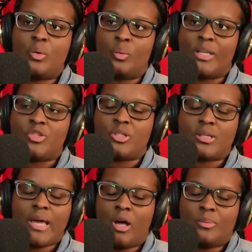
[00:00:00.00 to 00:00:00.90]
which
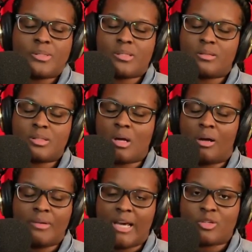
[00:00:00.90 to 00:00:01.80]
helps
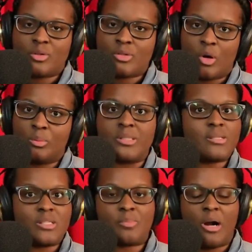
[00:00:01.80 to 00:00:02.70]
solve Nashville's
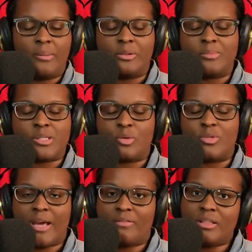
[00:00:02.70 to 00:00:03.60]
homelessness problem. So
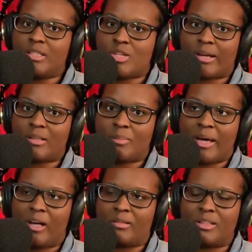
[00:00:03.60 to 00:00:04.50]
definitely check them
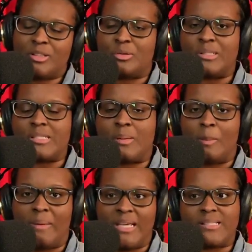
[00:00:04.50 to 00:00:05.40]
out. They're doing some
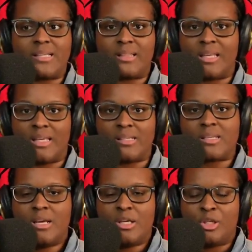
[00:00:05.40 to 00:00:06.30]
amazing things.
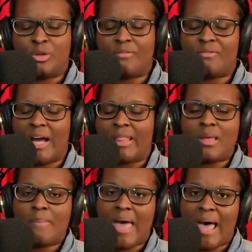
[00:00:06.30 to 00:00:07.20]
You can find
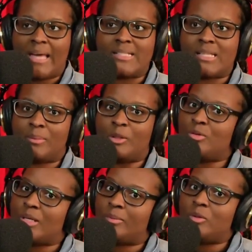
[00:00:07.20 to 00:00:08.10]
them at
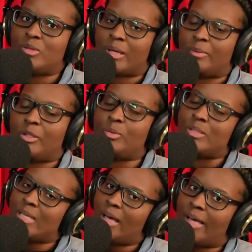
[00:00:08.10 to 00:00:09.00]

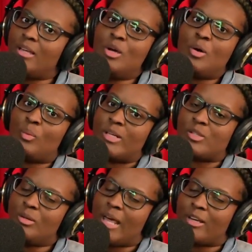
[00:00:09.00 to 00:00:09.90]

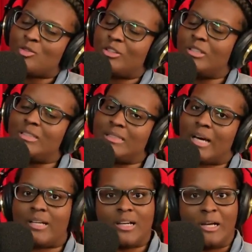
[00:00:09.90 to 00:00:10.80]

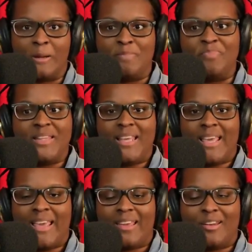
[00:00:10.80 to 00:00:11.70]
www.russellnashville.com,
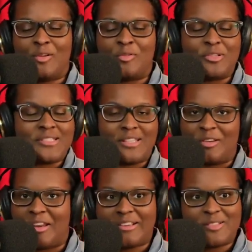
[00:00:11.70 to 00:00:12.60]
and we'll see
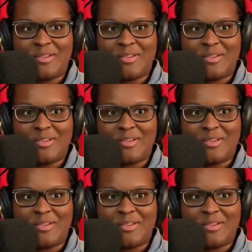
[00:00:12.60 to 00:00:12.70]
you next